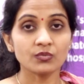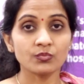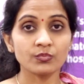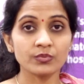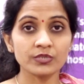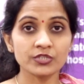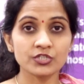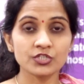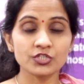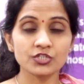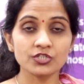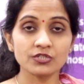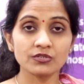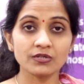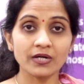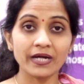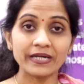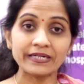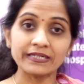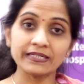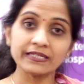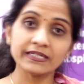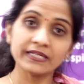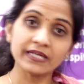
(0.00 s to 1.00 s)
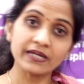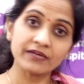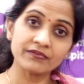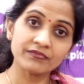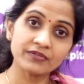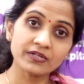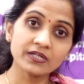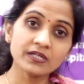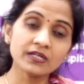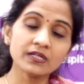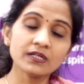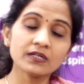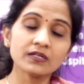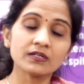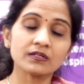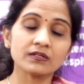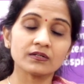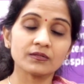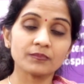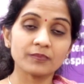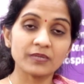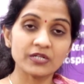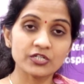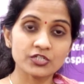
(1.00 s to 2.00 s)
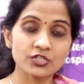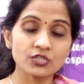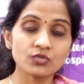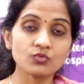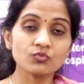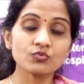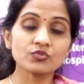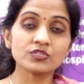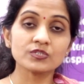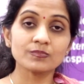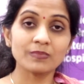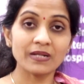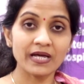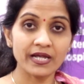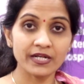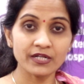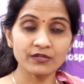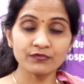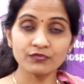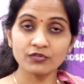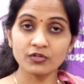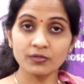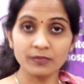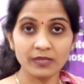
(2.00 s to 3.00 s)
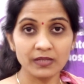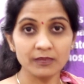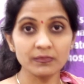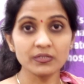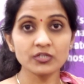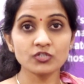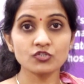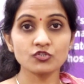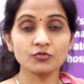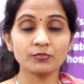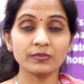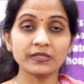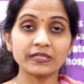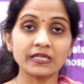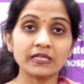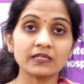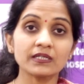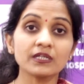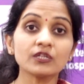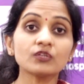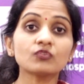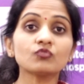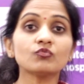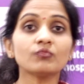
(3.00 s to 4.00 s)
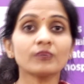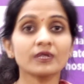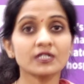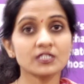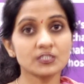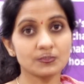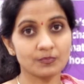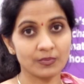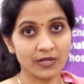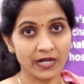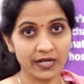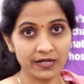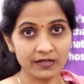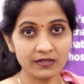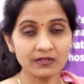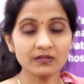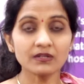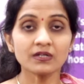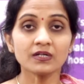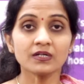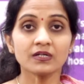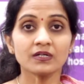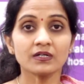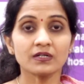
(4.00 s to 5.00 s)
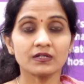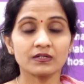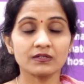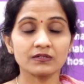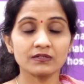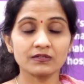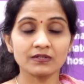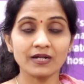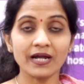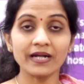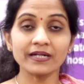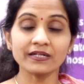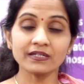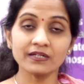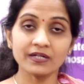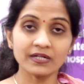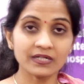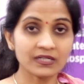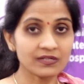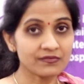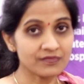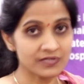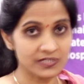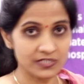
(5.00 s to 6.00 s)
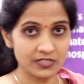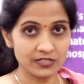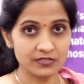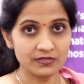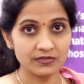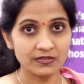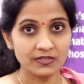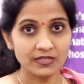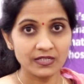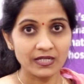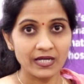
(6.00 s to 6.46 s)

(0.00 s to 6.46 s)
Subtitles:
which ideally every patient who's planning for a baby should be taking 2 months prior her antenatal visit.